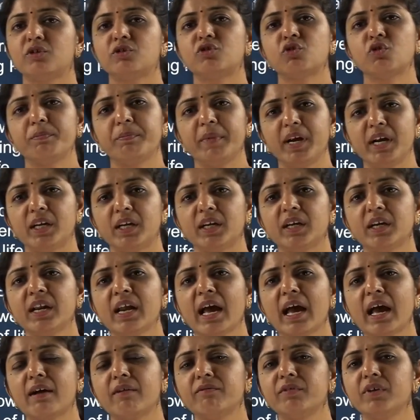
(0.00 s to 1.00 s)
So better
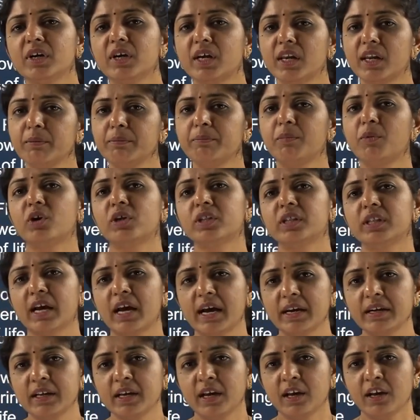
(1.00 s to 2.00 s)
have a grip on
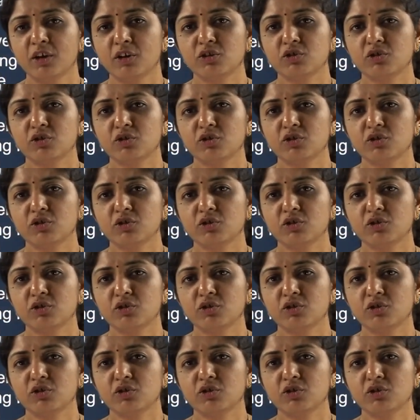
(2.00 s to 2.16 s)
that